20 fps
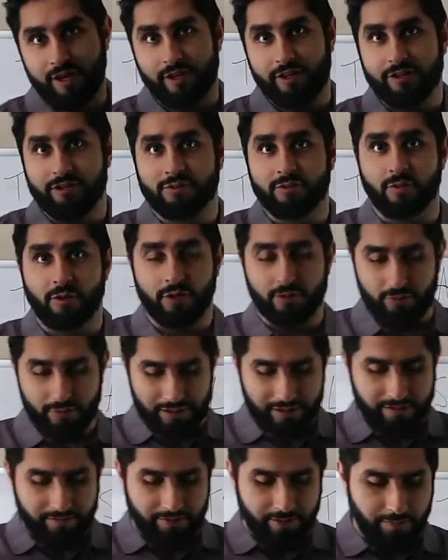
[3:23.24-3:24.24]
ridiculous world
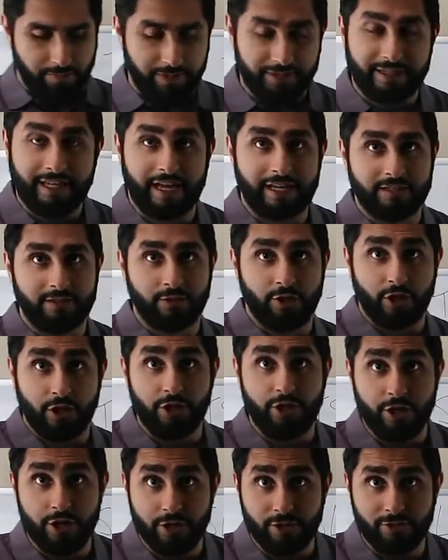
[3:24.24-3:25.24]
we live in, but that's
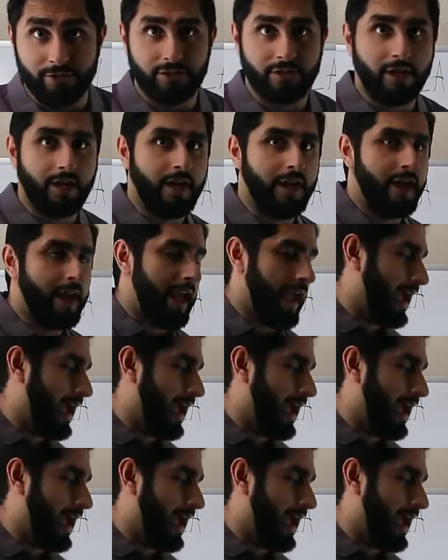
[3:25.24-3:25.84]
good news.